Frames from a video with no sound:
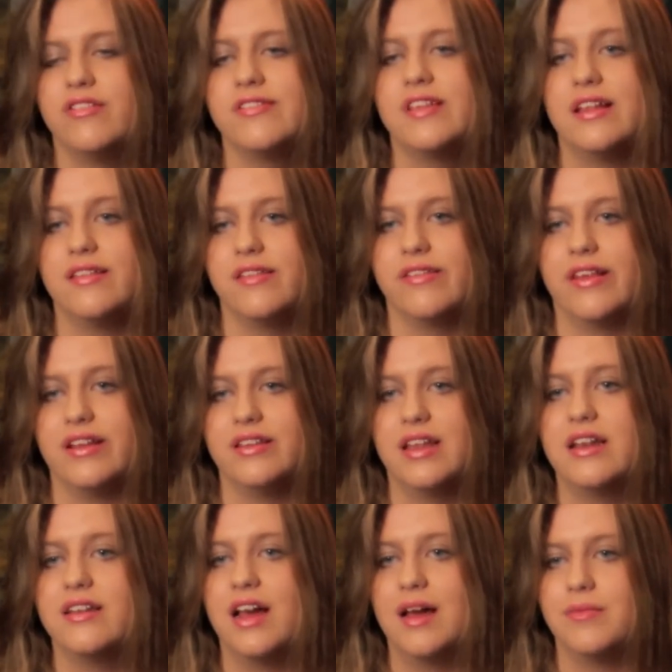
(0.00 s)
sense is like
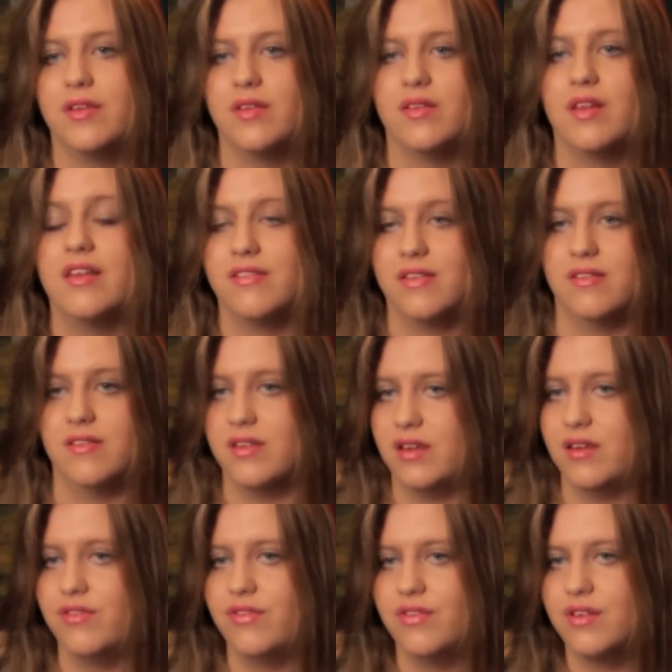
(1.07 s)
10 times as
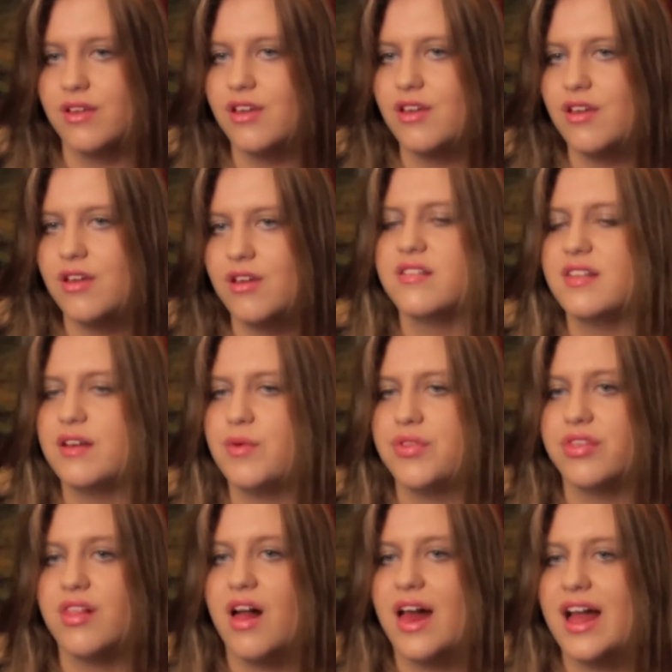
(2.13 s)
sensitive. It's like
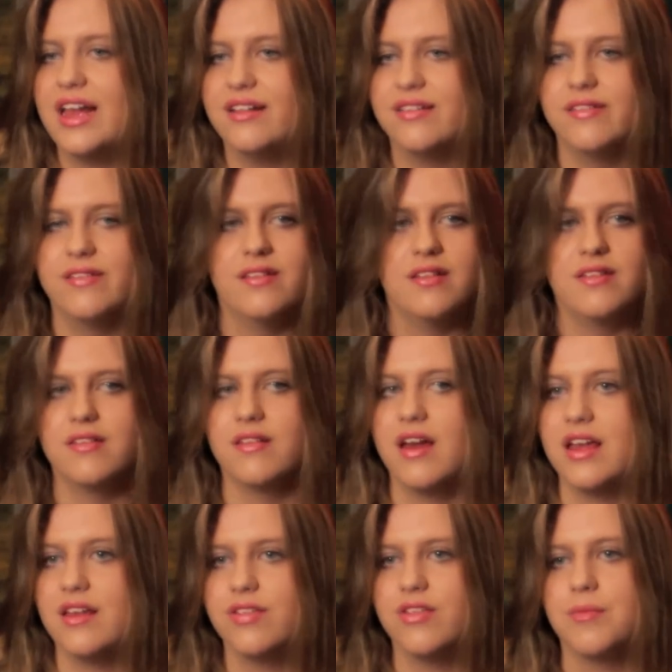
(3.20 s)
with lights, it's
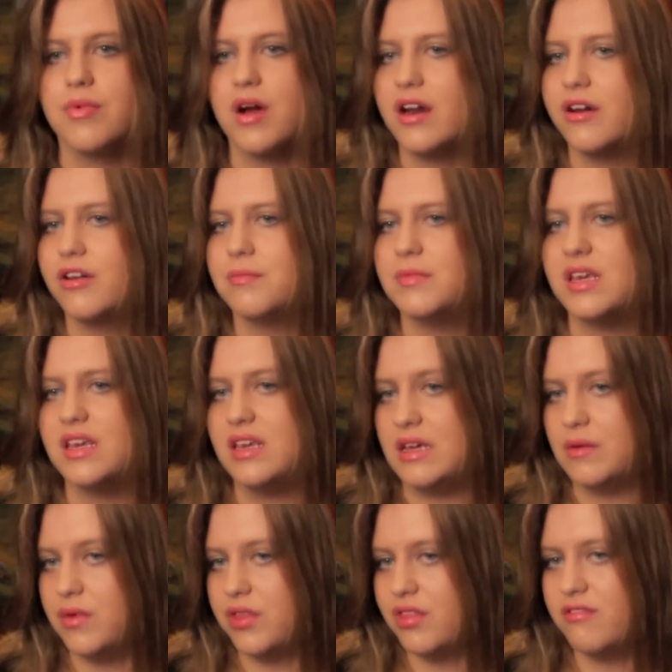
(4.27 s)
like they're brighter to
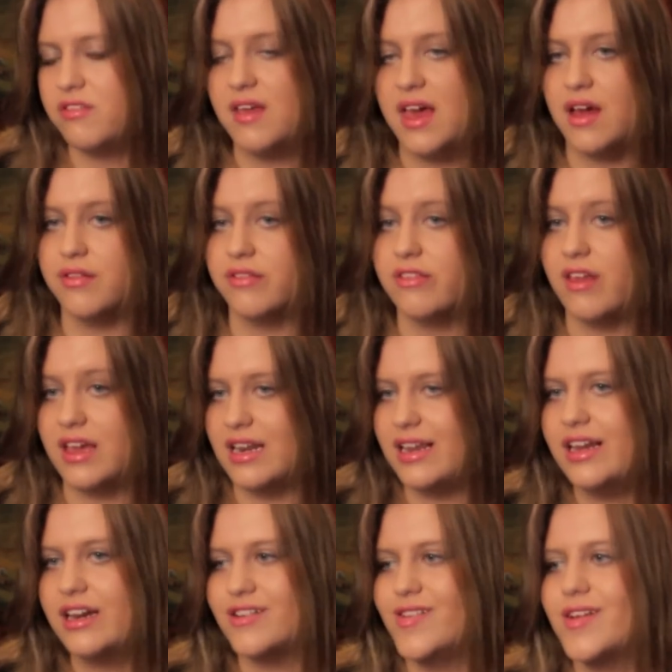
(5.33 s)
me. With sounds, I can
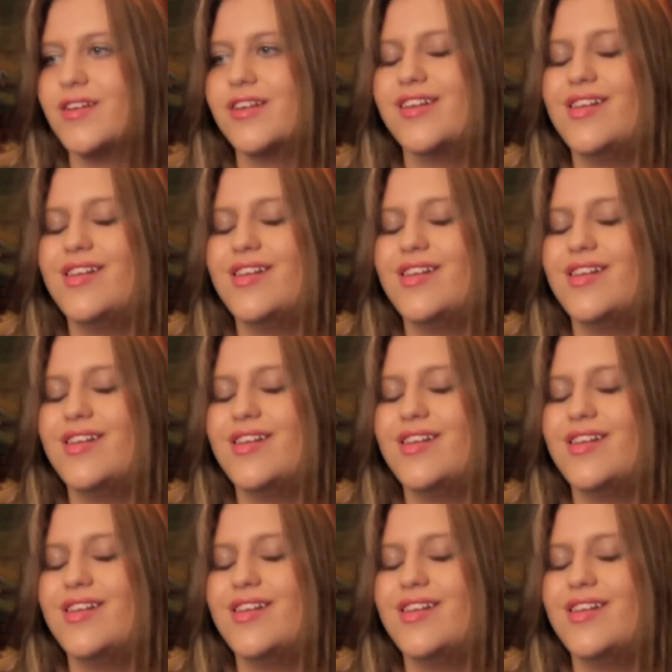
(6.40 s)
hear